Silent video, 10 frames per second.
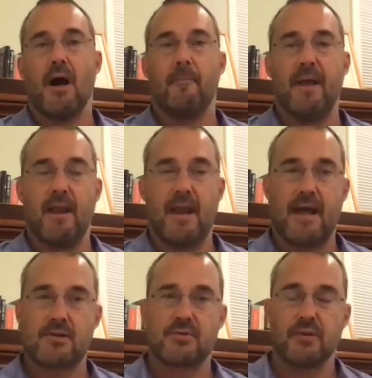And
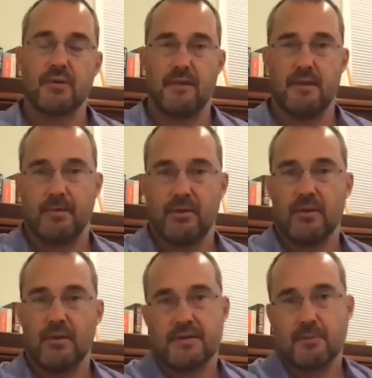actually, the
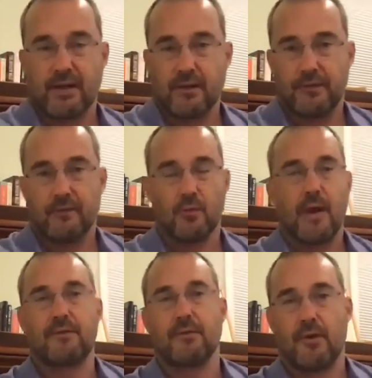ability to bring a civil
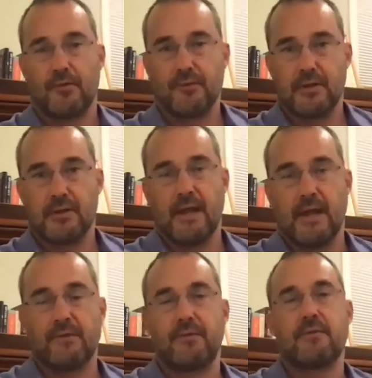rights lawsuit
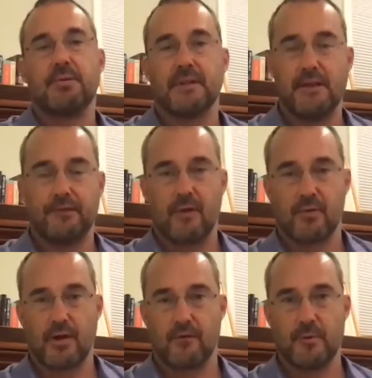against police and other
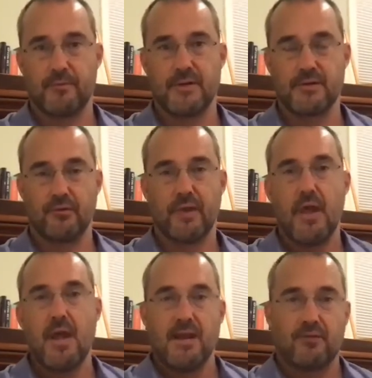government officials
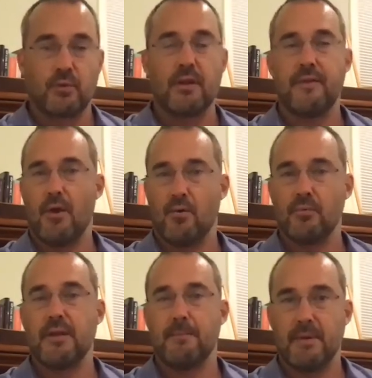is really the
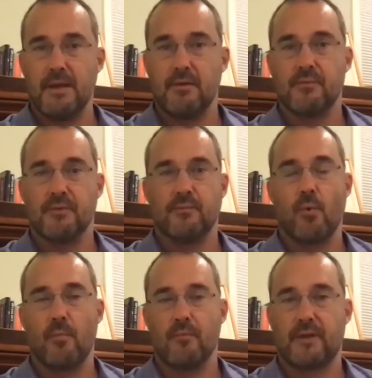only meaningful
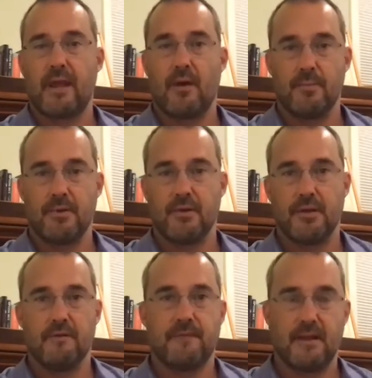form of
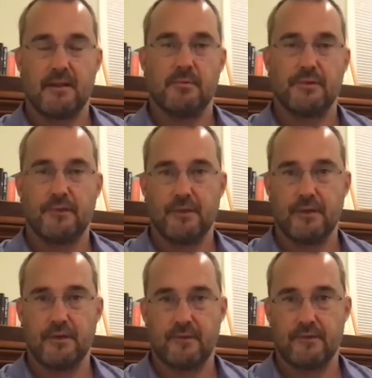accountability available to
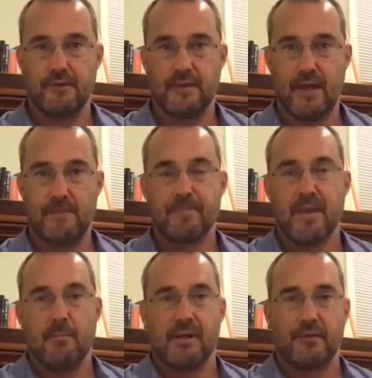citizens today,
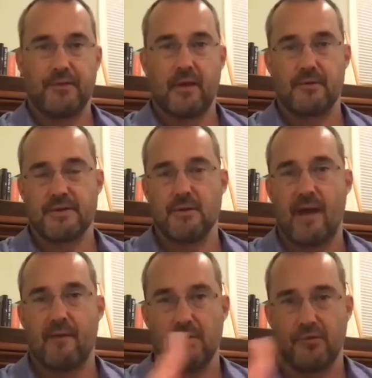because the other 2
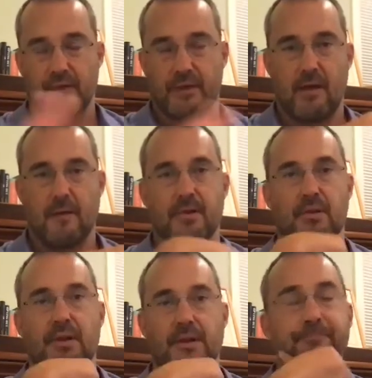avenues of
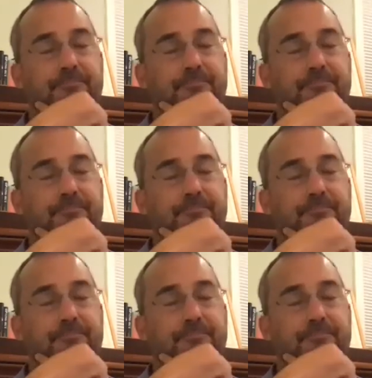accountability